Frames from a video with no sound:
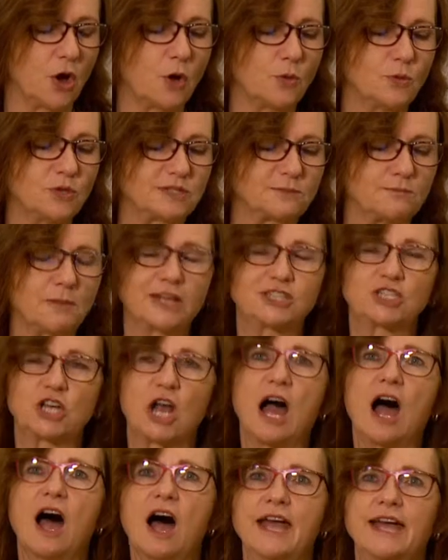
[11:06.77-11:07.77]
was much
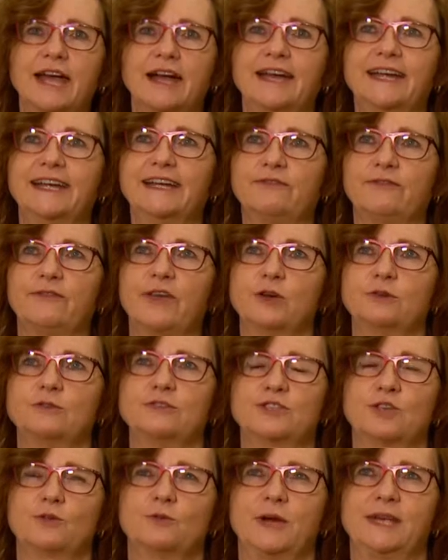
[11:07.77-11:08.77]
higher in
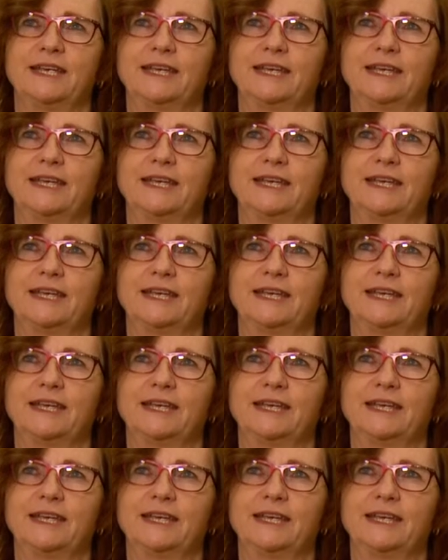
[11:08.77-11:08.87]
those who were